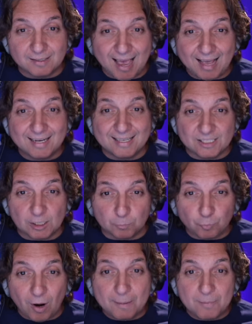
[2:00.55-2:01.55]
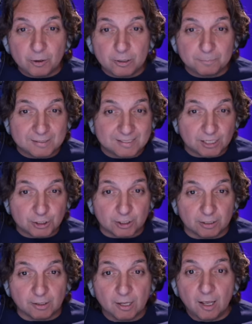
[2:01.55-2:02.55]
That is the primary
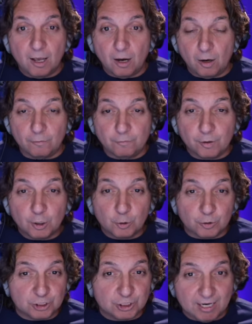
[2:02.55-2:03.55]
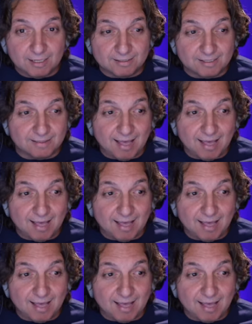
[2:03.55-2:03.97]
position of Christianity.